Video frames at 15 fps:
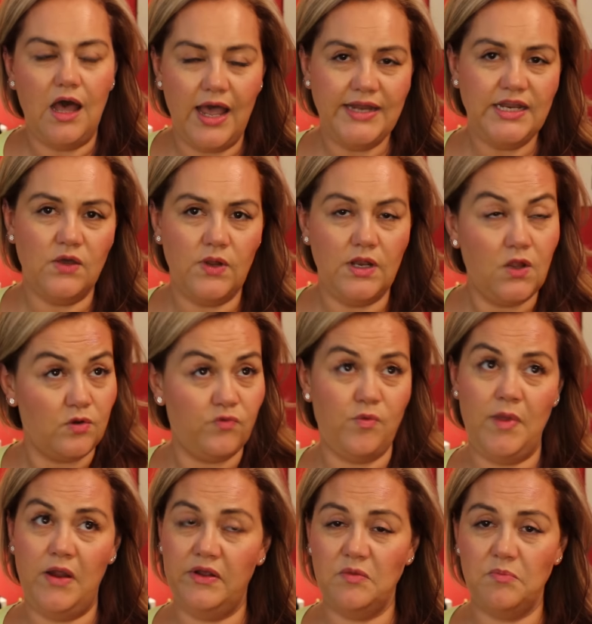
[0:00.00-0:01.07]
I know a lot of
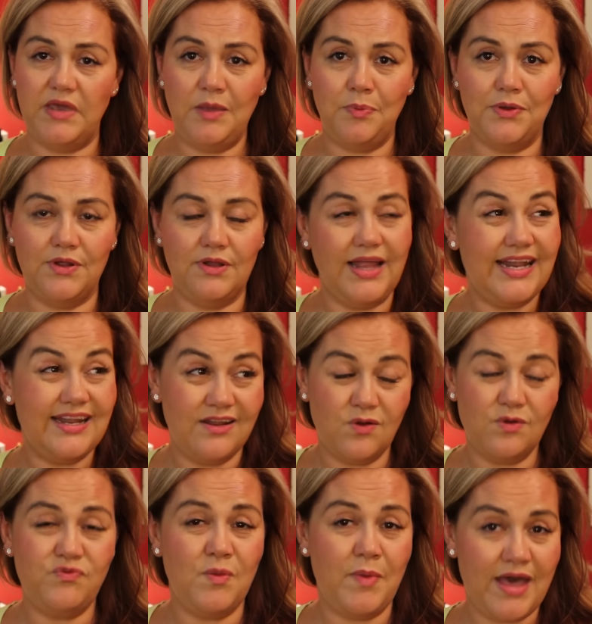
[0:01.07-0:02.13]
American people and a
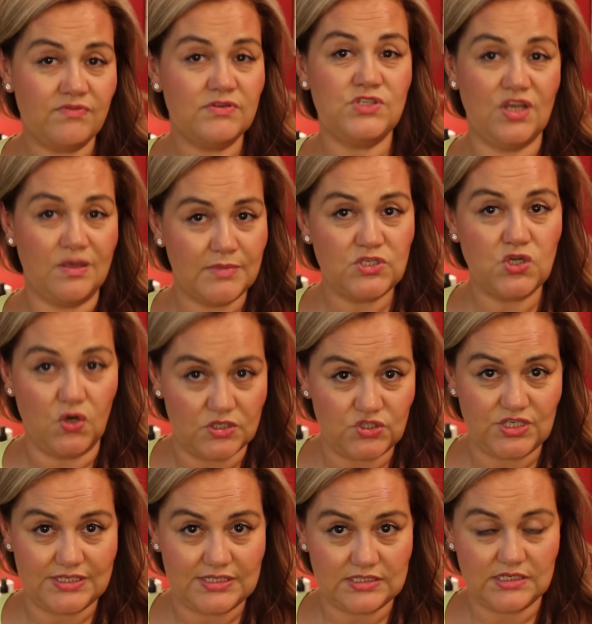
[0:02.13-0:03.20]
lot of them have a
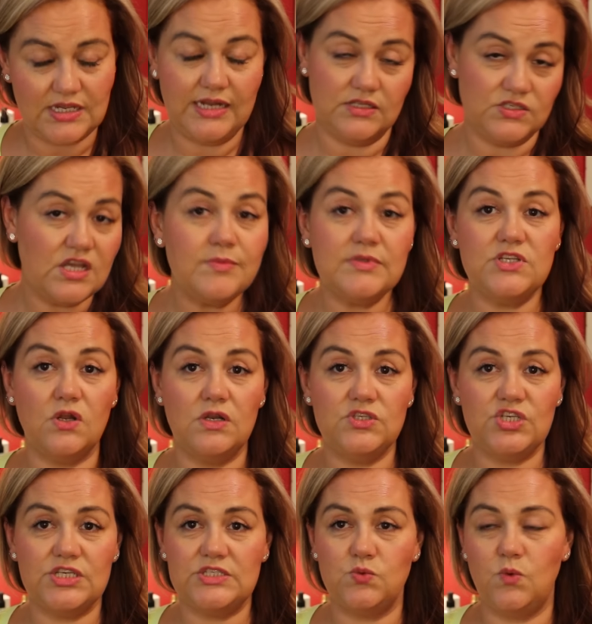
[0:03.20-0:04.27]
dermatologist and a
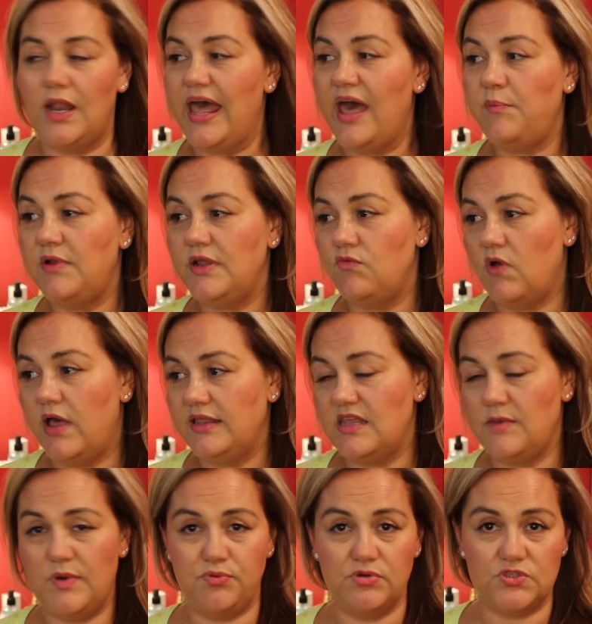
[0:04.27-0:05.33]
dermatologist will happily write
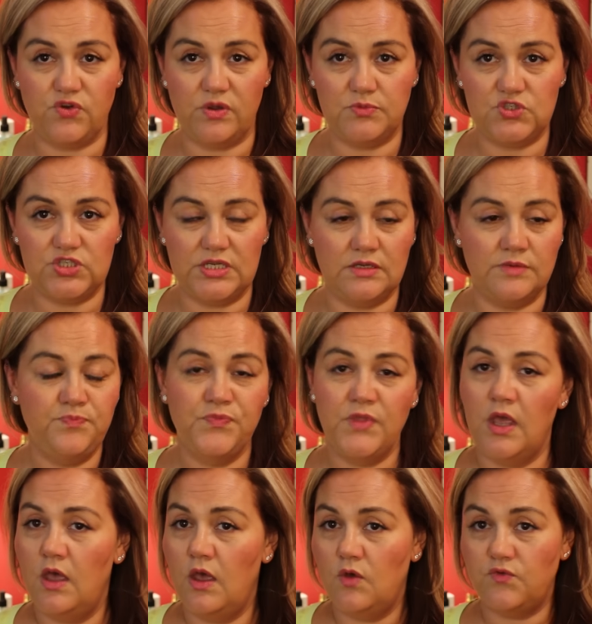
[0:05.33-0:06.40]
them a prescription
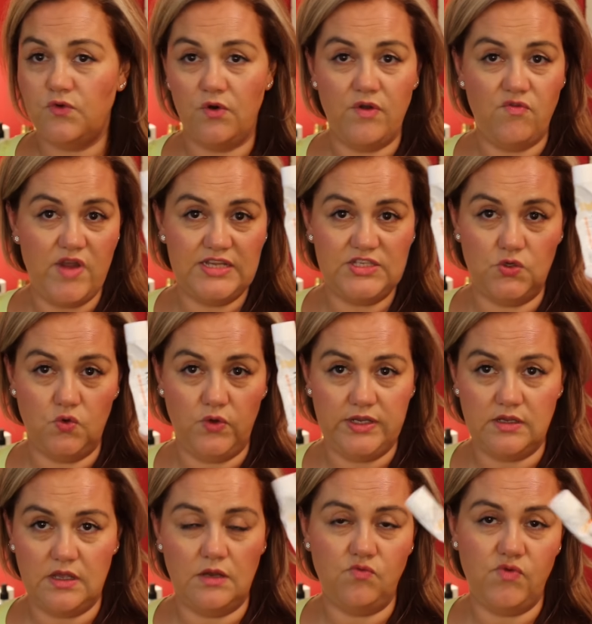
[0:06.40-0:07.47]
for a
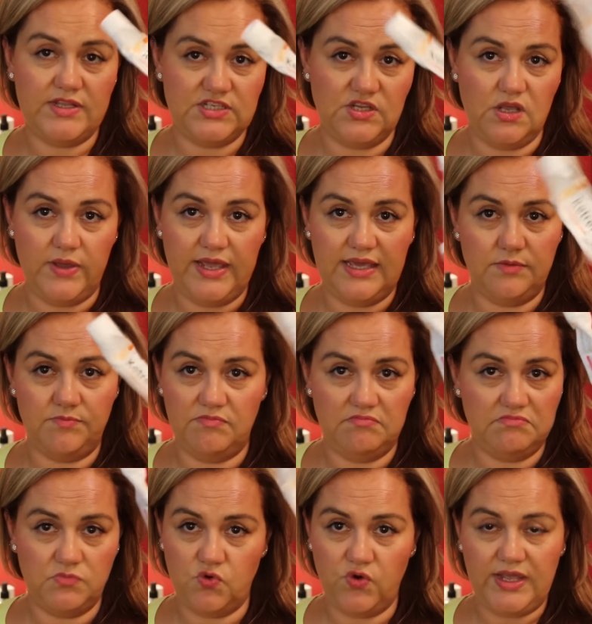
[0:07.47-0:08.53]
retinoid, a retinoic
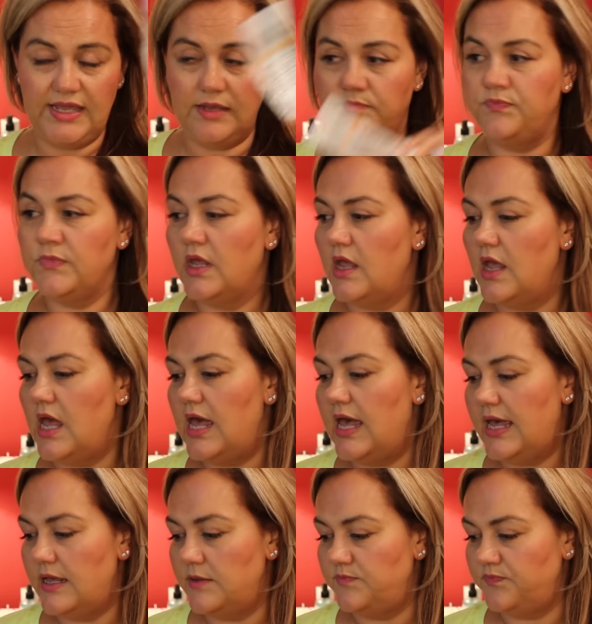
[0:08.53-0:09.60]
cream.
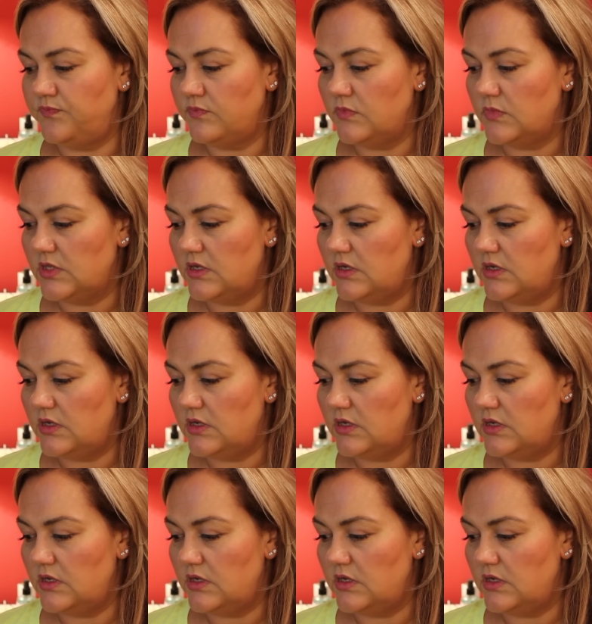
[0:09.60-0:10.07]
Um,